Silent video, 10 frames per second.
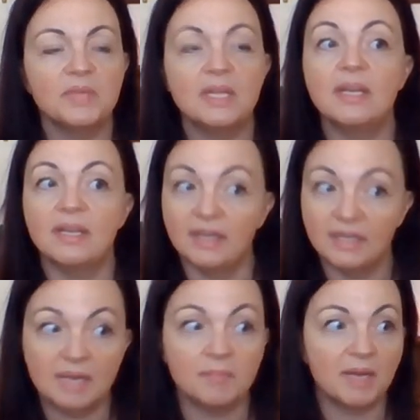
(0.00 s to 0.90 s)
it, and
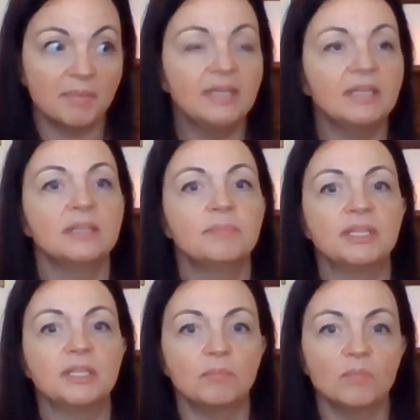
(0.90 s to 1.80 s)
again, my opinion,
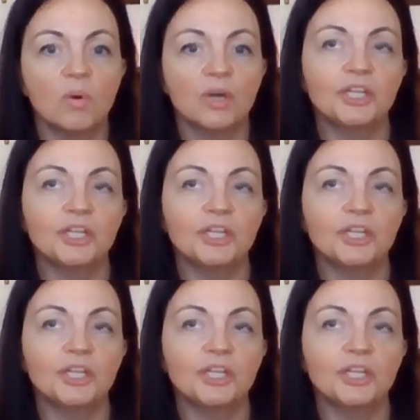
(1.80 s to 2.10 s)
but the more